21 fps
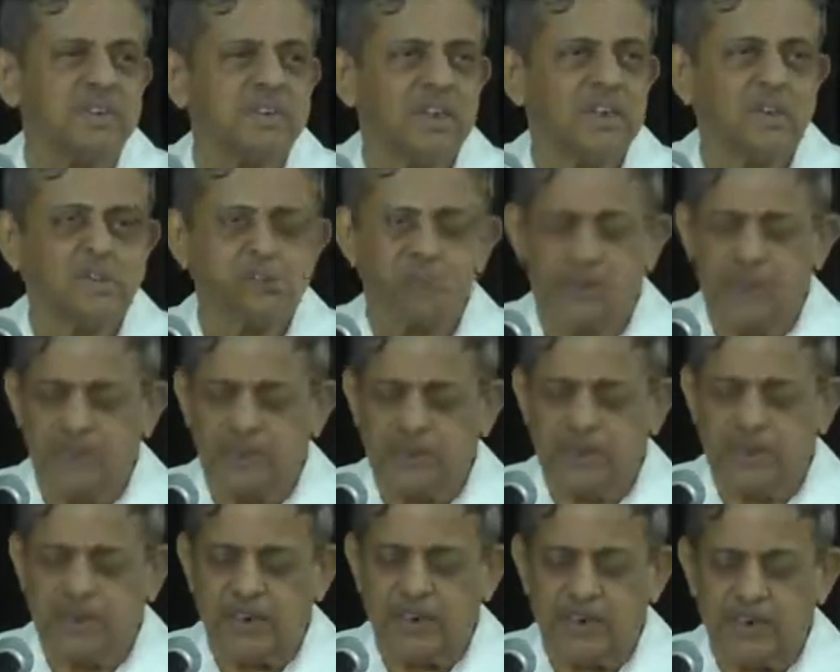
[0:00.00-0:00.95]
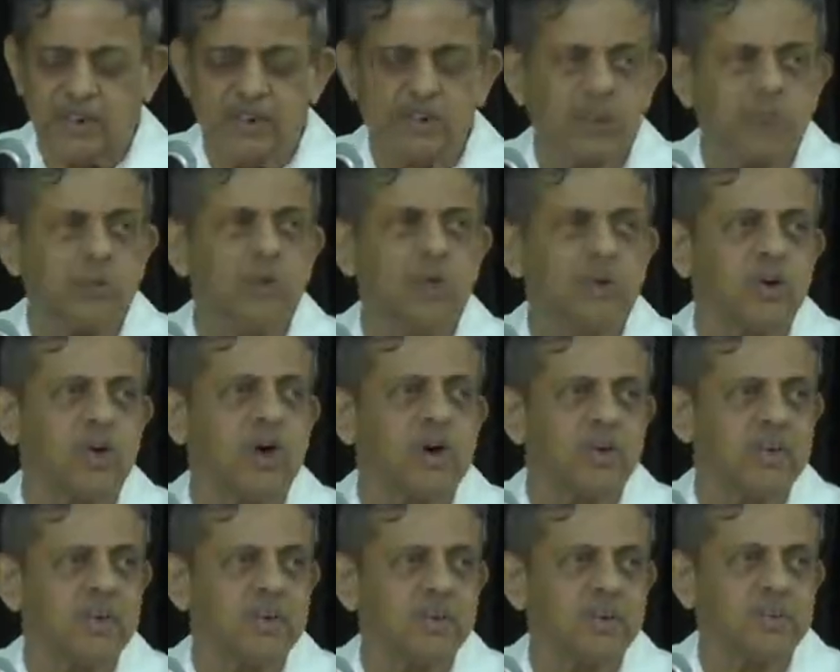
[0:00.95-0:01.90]
Therefore he said, this is the root
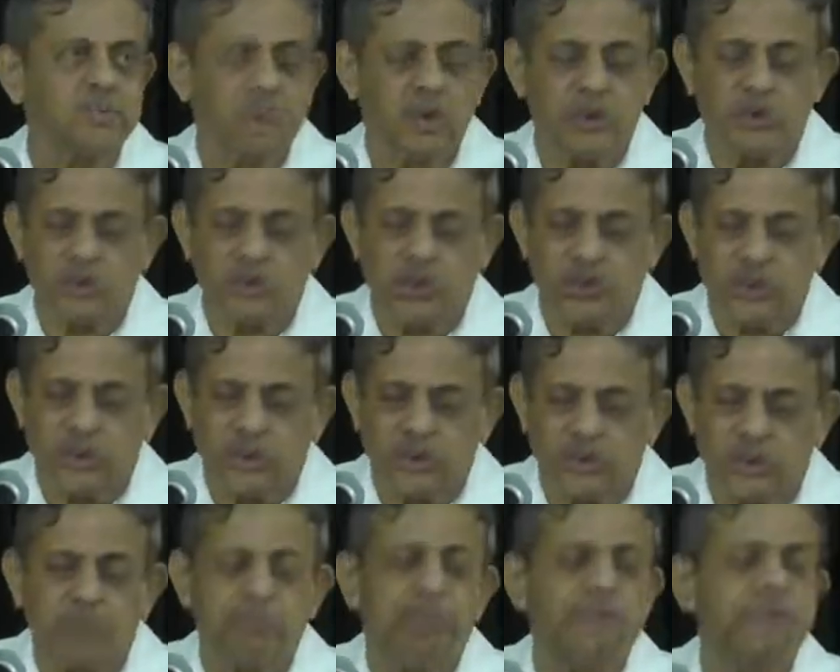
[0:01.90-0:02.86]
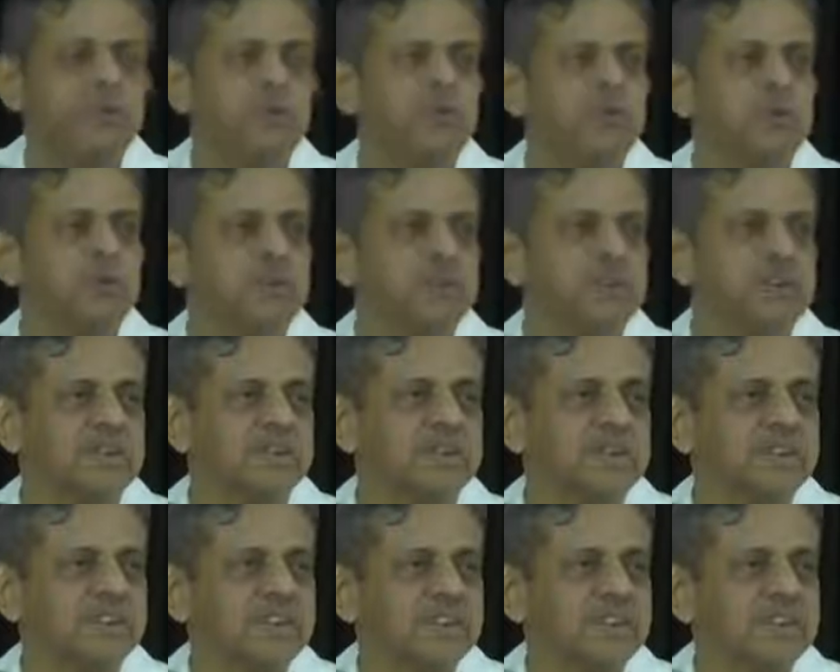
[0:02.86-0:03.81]
cause. So you should not suppress
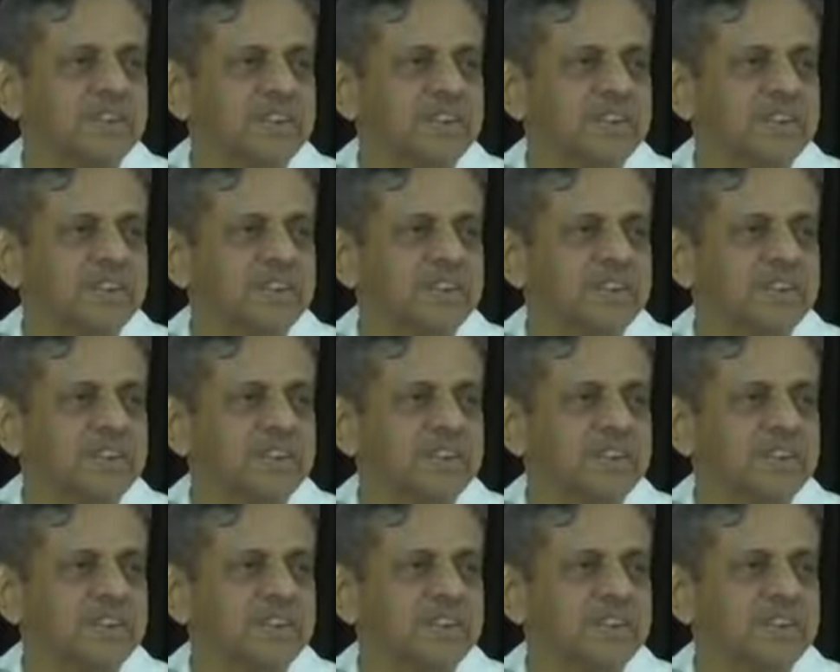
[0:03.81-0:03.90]
emotion.